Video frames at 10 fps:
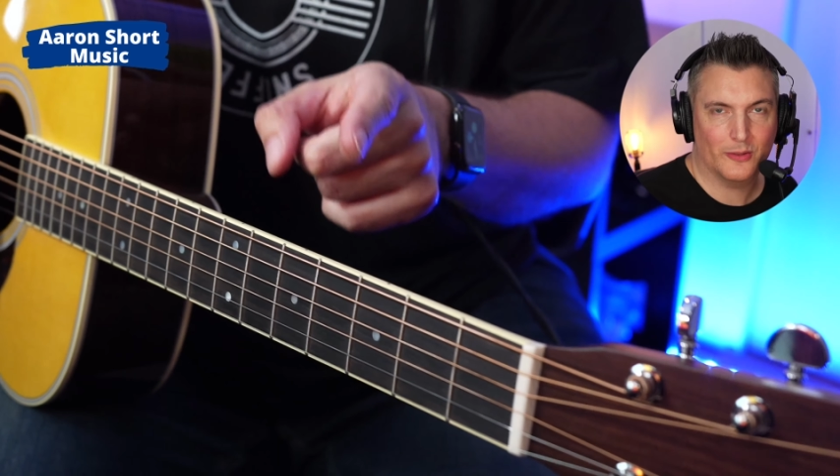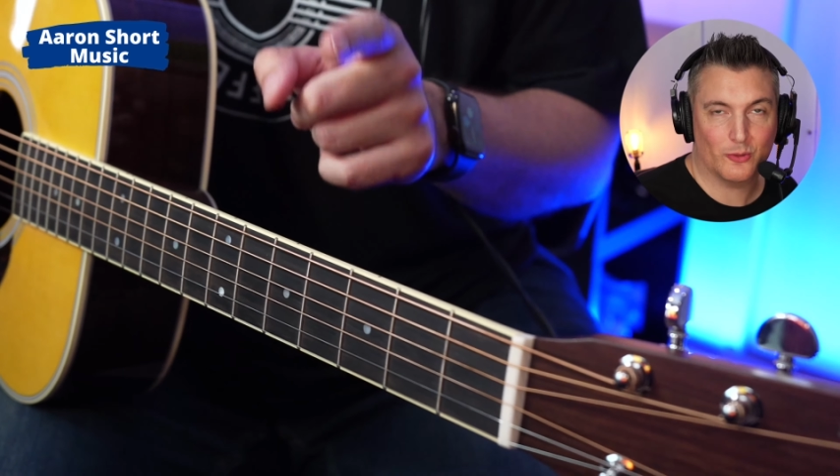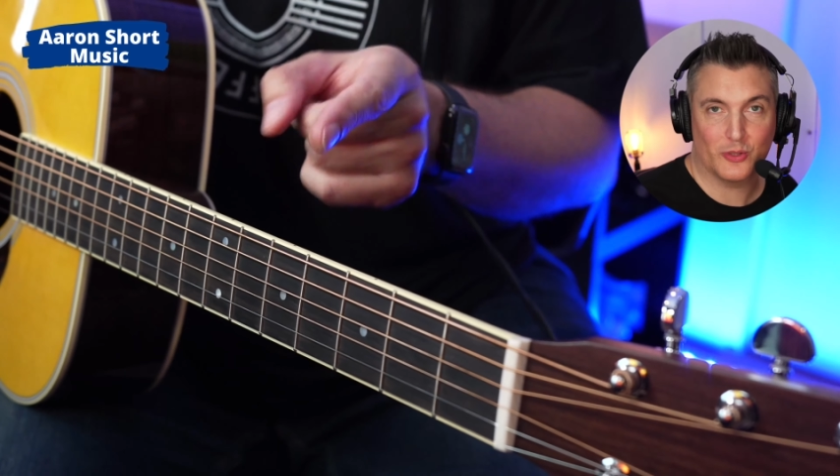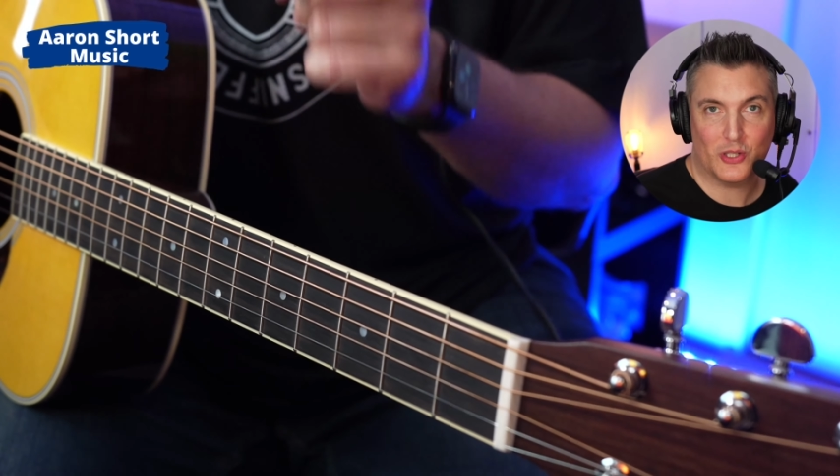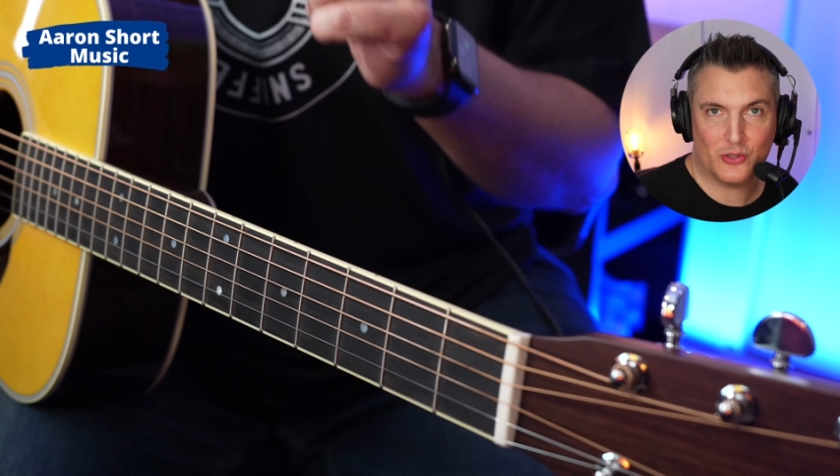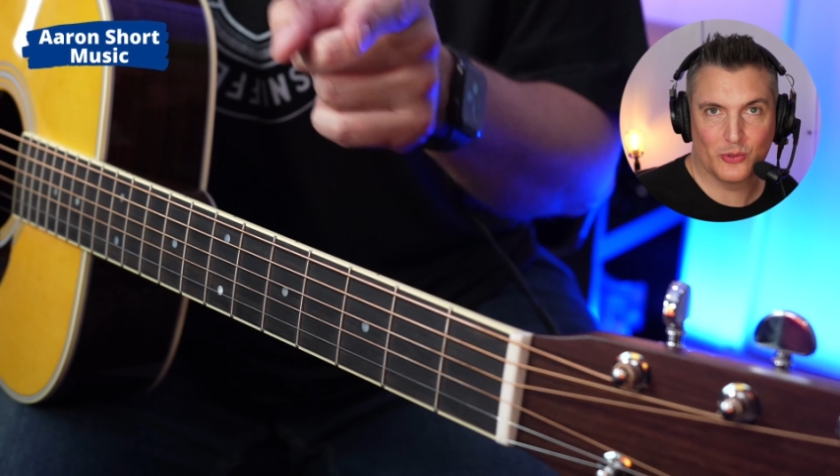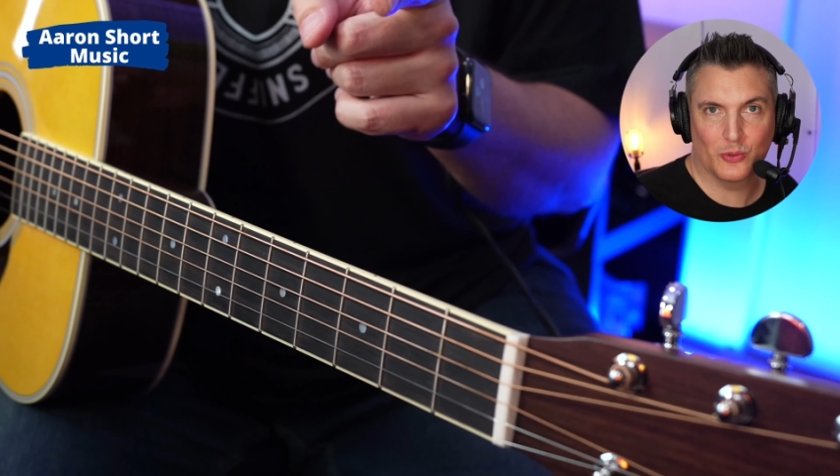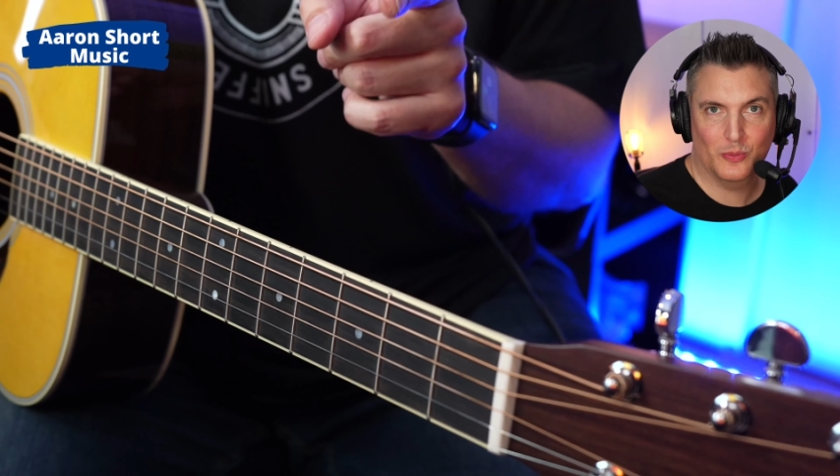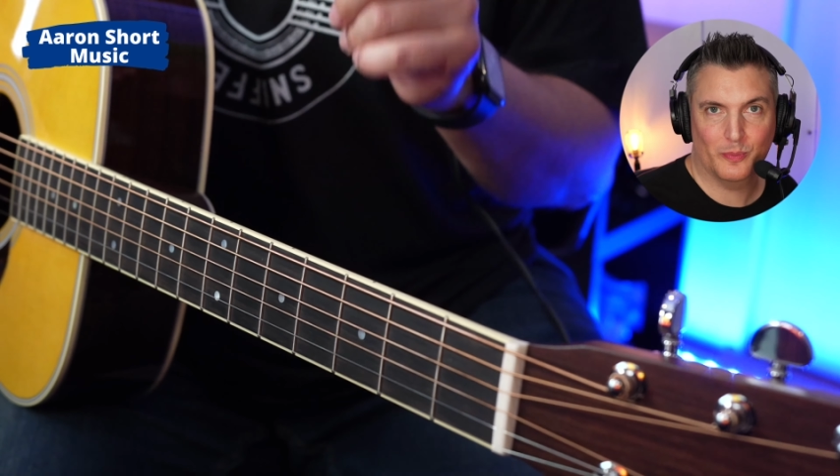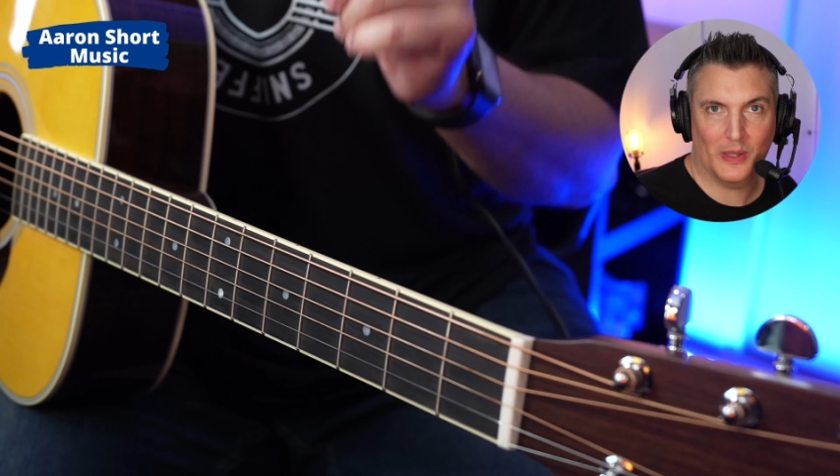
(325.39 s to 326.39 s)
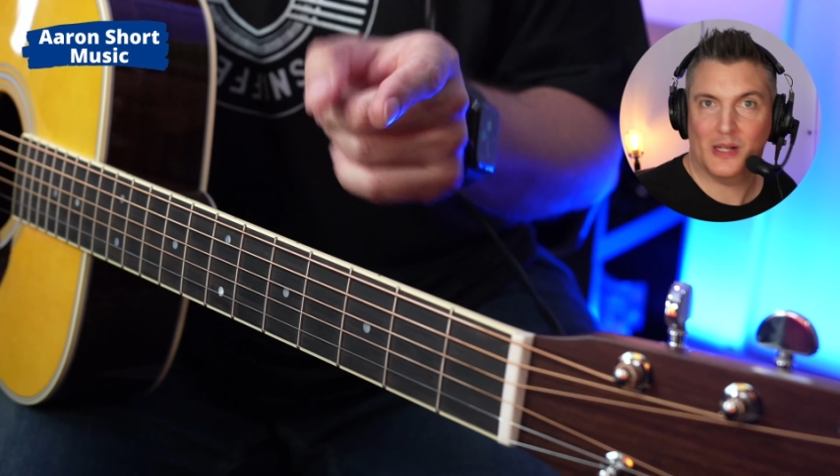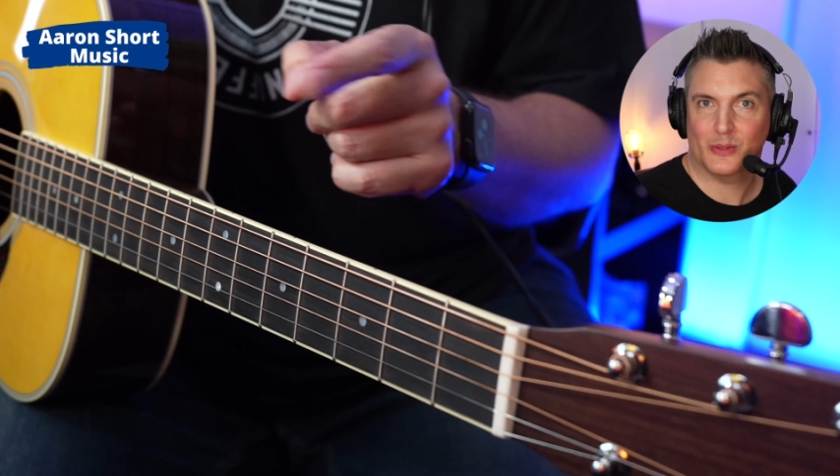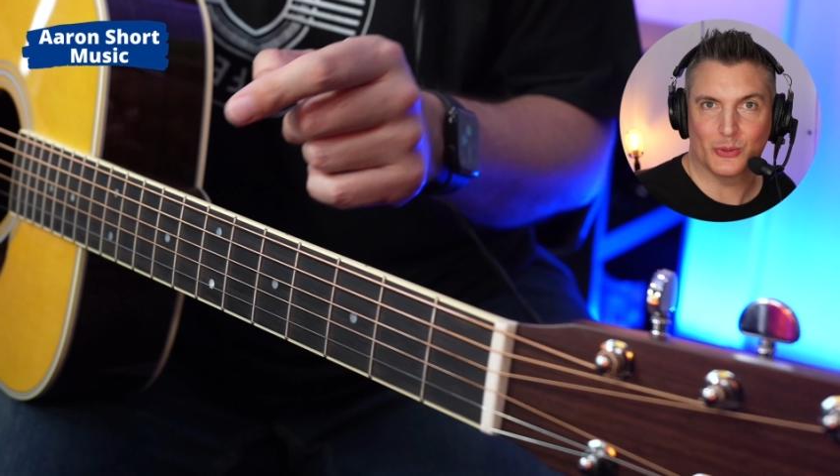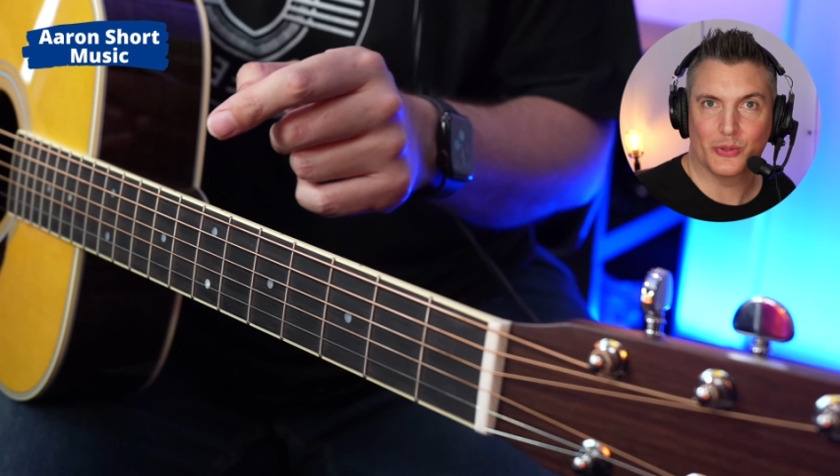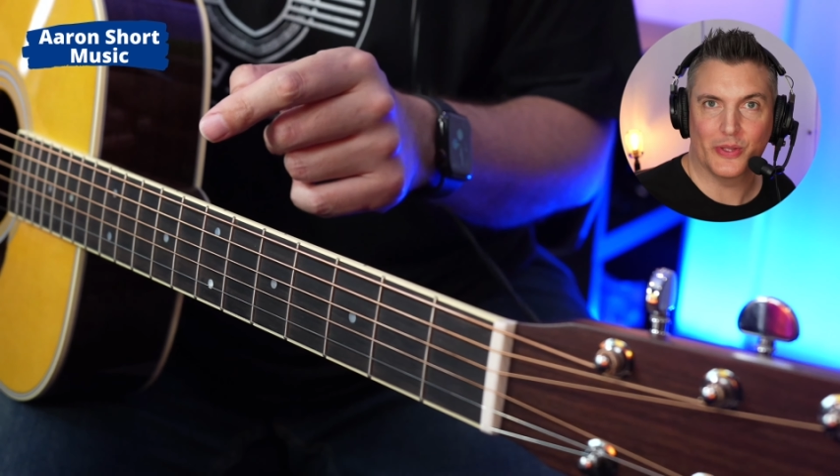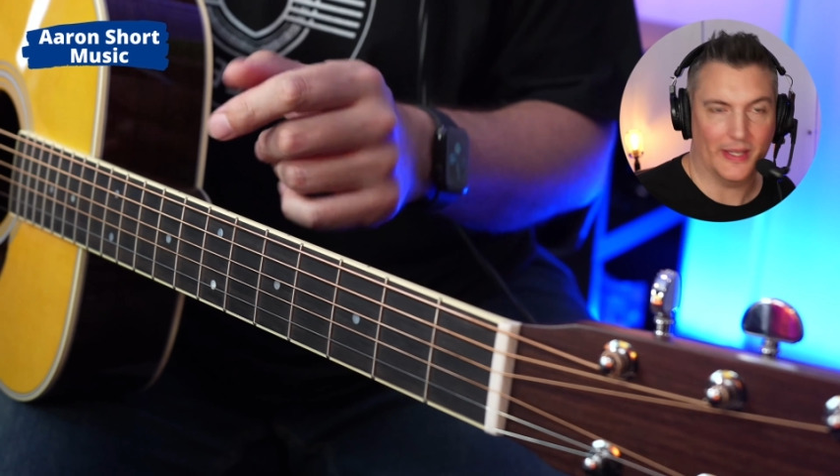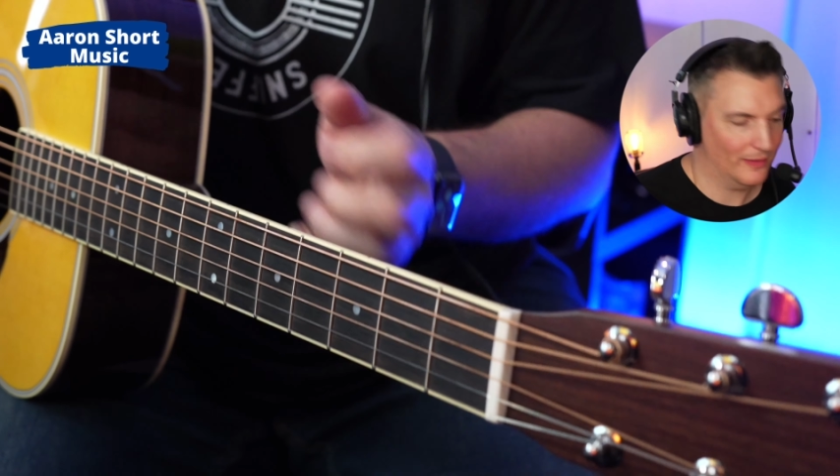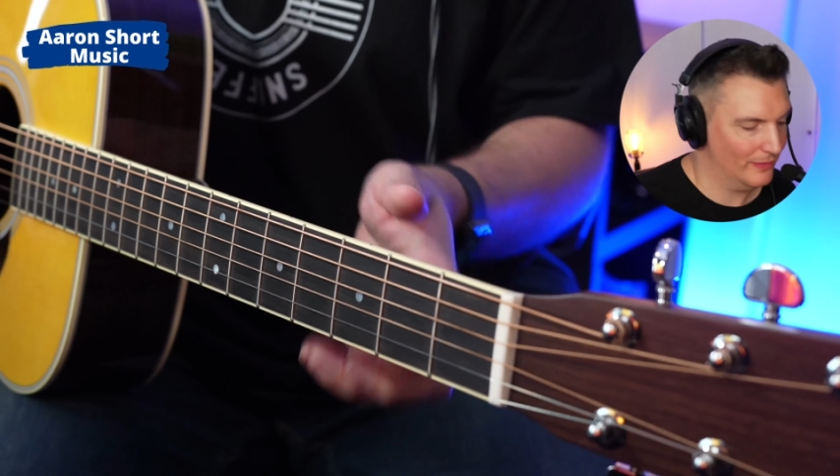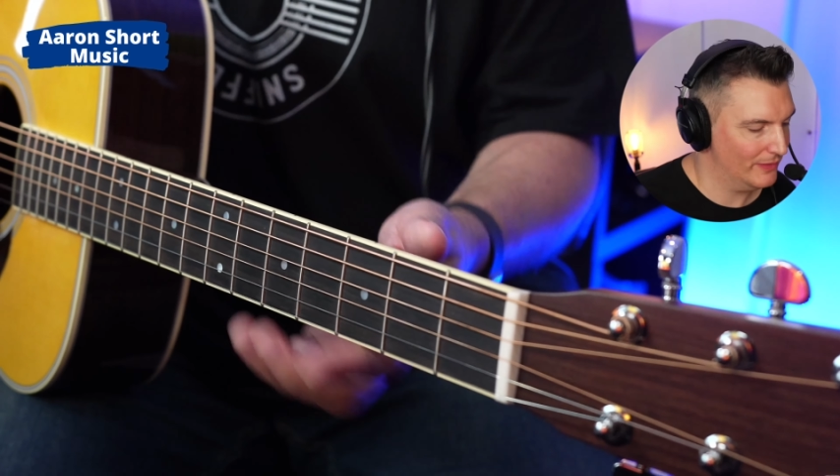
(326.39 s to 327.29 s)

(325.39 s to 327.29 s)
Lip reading: traditional bar chord there.